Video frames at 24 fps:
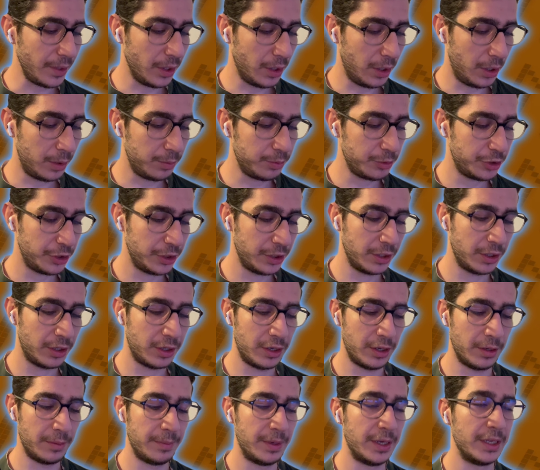option,
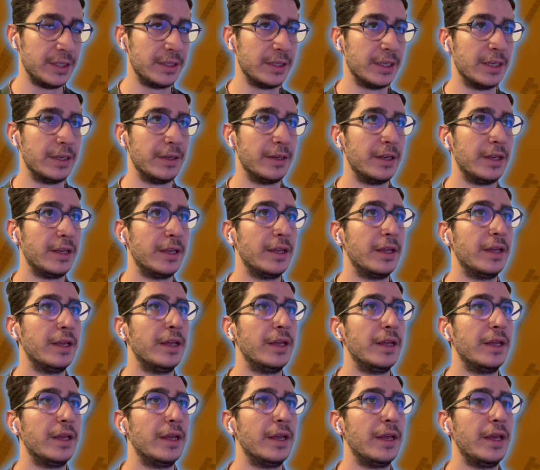command and
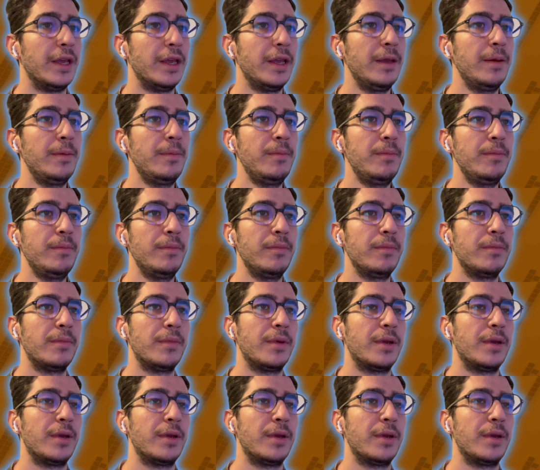M,